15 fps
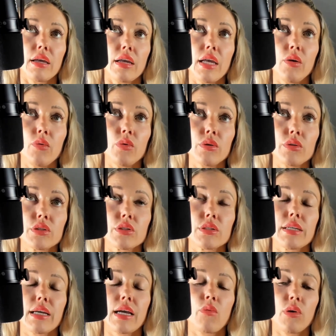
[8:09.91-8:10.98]
it was
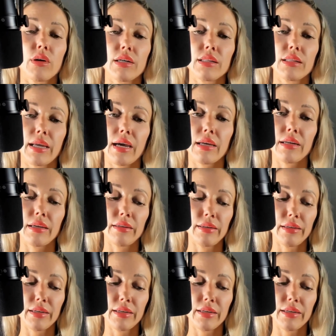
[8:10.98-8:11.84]
just like I wanted to lay on it.